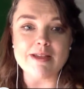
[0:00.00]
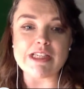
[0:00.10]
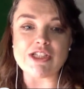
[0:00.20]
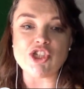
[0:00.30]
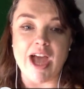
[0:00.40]

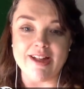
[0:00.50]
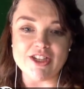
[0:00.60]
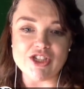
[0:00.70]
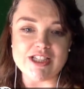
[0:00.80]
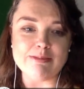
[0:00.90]
that
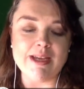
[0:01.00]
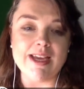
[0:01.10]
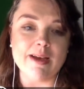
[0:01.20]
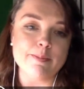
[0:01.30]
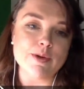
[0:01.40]
challenges
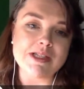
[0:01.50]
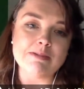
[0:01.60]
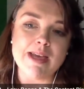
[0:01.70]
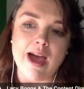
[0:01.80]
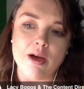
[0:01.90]
me and
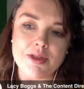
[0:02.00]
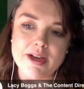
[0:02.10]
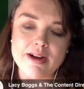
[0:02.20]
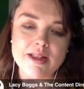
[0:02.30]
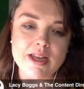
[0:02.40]
puts me out
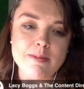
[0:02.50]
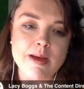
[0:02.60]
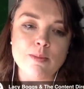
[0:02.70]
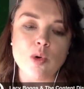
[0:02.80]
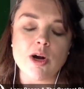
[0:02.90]
there a little
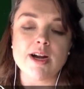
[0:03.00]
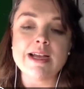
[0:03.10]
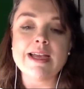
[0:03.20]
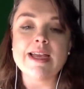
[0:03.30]
bit more